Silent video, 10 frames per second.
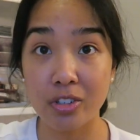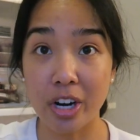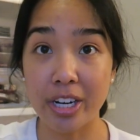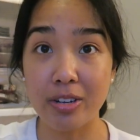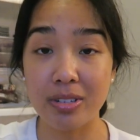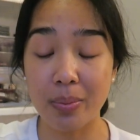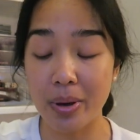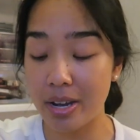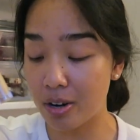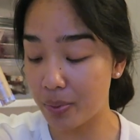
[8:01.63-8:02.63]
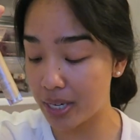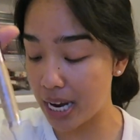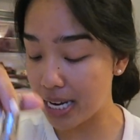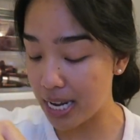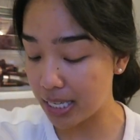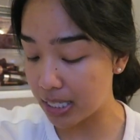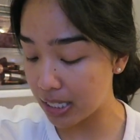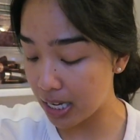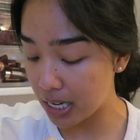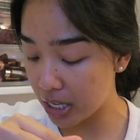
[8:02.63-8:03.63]
Trying to use up my Urban Decay Naked
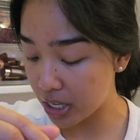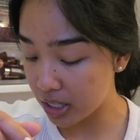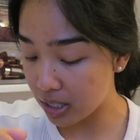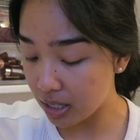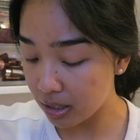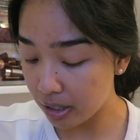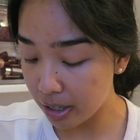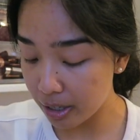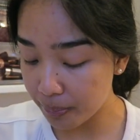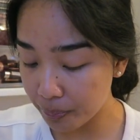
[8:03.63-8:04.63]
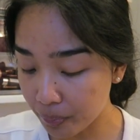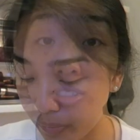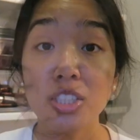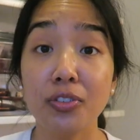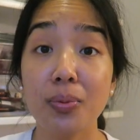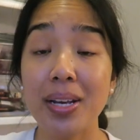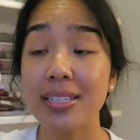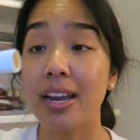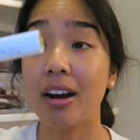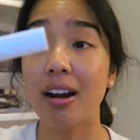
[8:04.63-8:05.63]
Skin Concealer. For
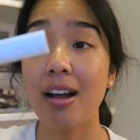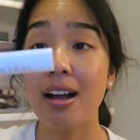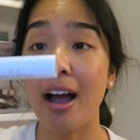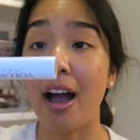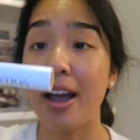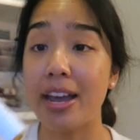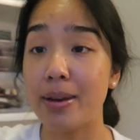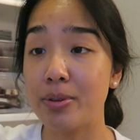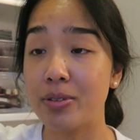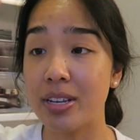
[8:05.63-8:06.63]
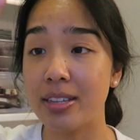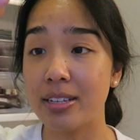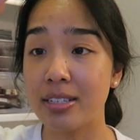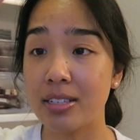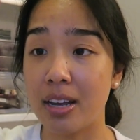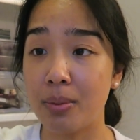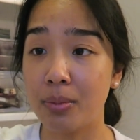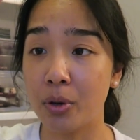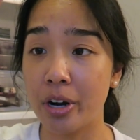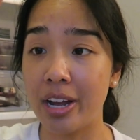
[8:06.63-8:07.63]
mascara, I am using this
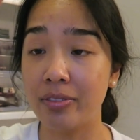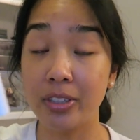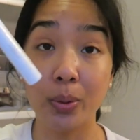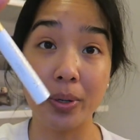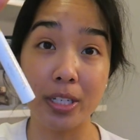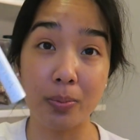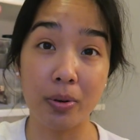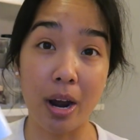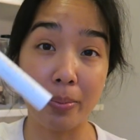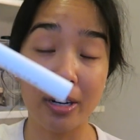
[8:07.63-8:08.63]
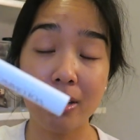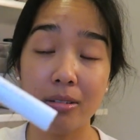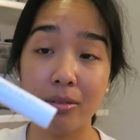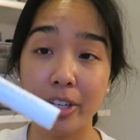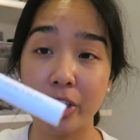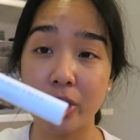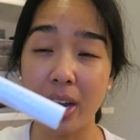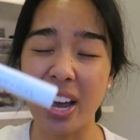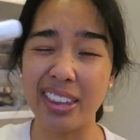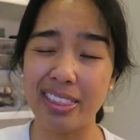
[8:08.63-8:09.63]
L'Oreal Voluminous Primer,
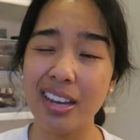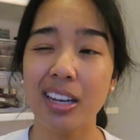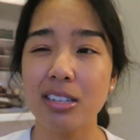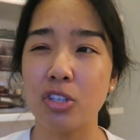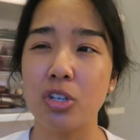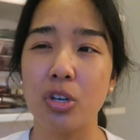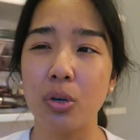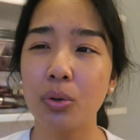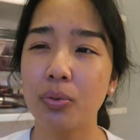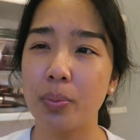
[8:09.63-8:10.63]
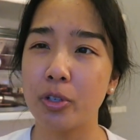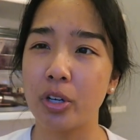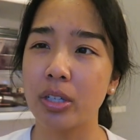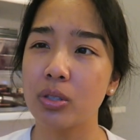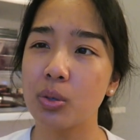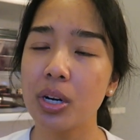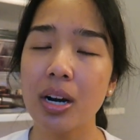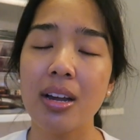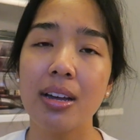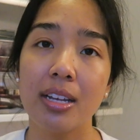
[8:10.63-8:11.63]
which I think is new from the drugstore.